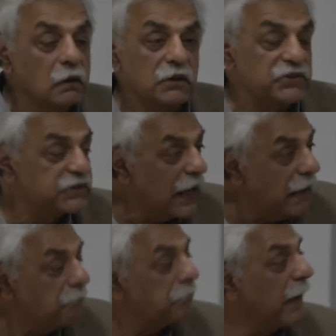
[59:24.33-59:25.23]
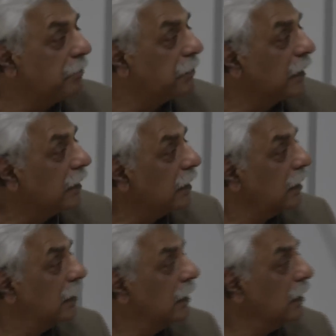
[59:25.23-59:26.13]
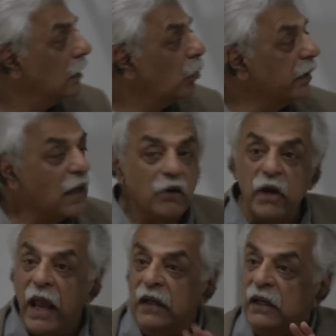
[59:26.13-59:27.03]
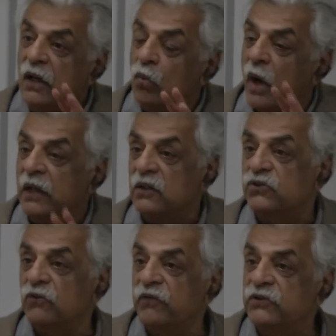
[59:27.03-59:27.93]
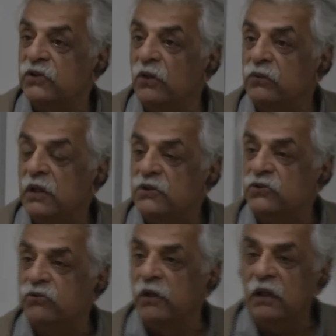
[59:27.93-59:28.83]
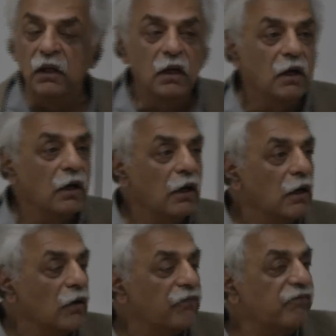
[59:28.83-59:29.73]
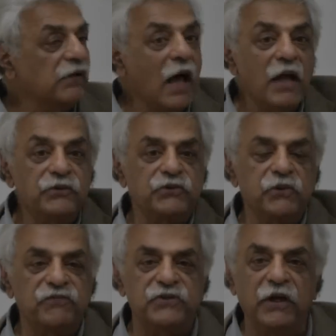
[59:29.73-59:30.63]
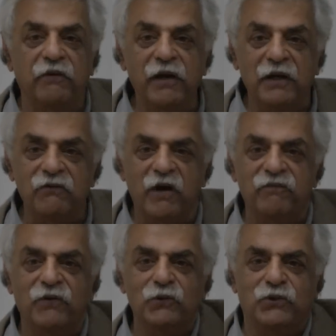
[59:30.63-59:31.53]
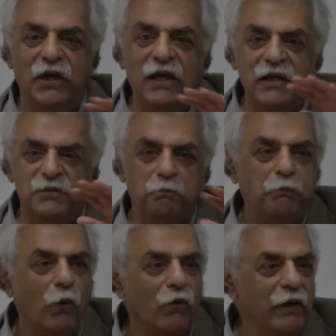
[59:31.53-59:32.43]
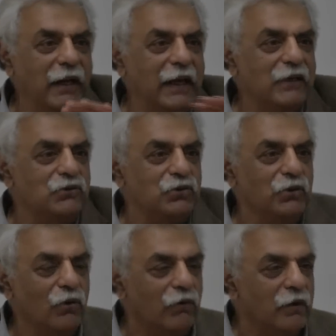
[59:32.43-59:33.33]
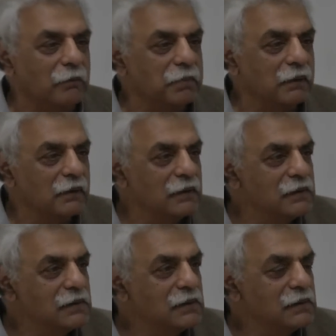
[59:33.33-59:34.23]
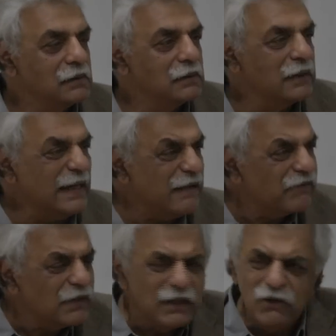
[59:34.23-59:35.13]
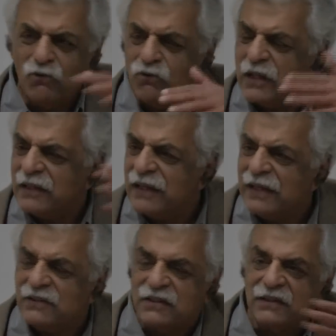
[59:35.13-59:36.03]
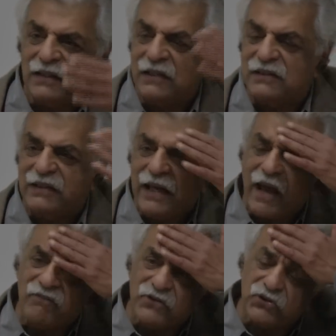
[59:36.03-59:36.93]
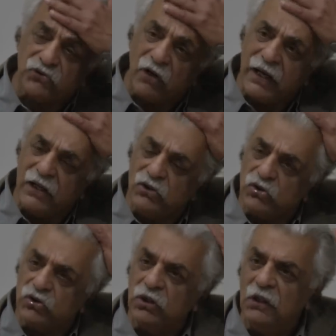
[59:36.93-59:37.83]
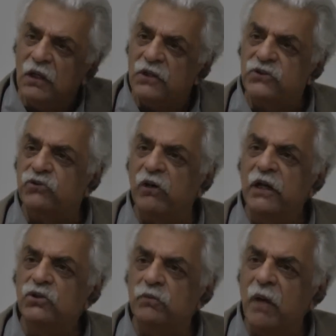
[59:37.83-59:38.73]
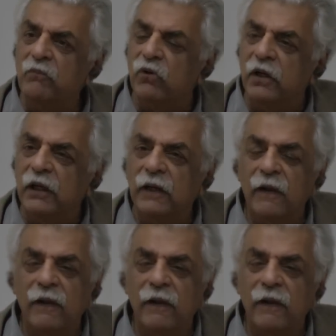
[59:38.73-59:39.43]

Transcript: The same paper, without any awareness of its own history, floods of Syrian refugees pouring into Europe. Even, you know, they have a strange memory.